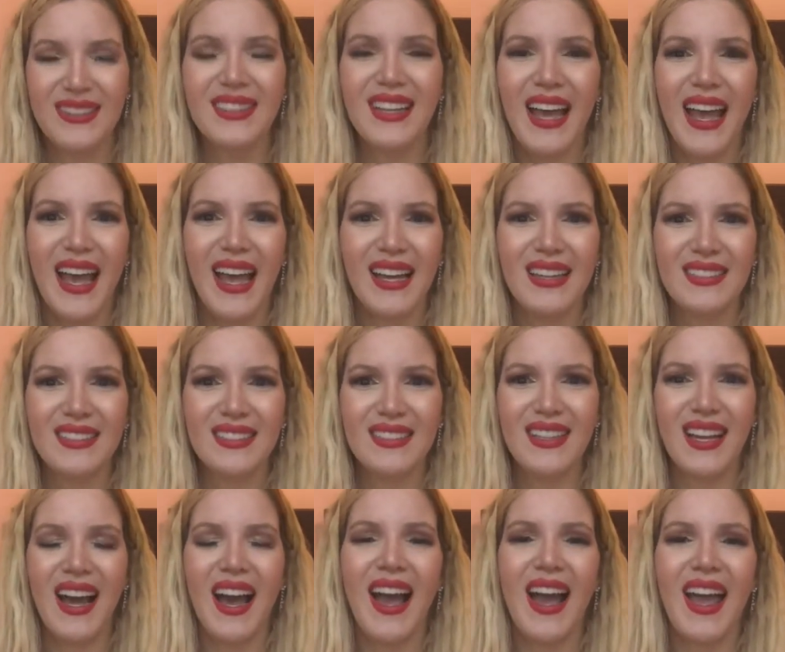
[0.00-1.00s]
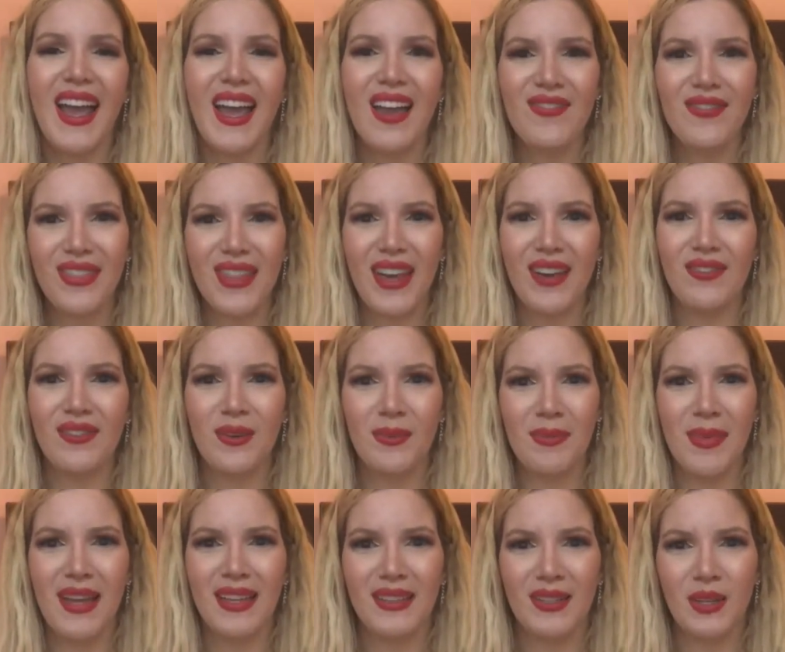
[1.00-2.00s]
that I had never
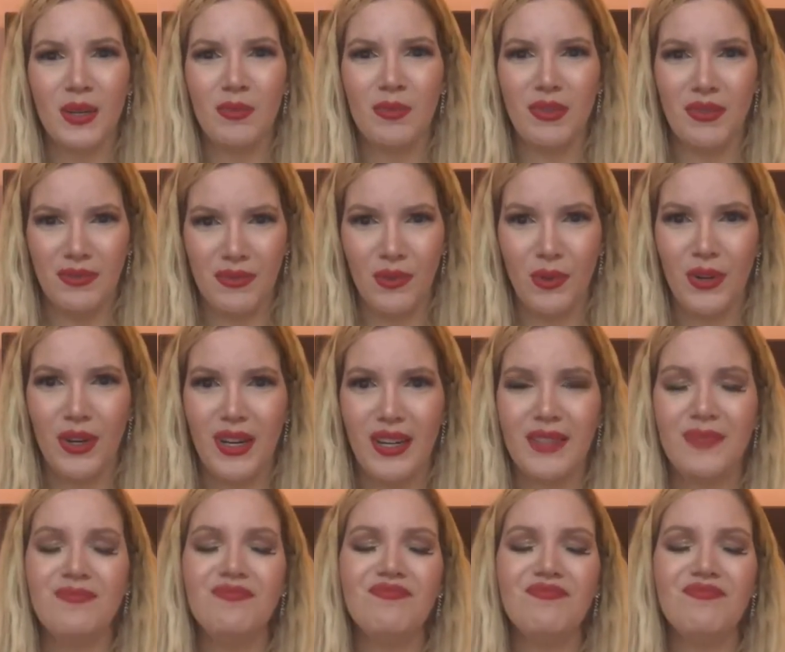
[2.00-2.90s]
met her before.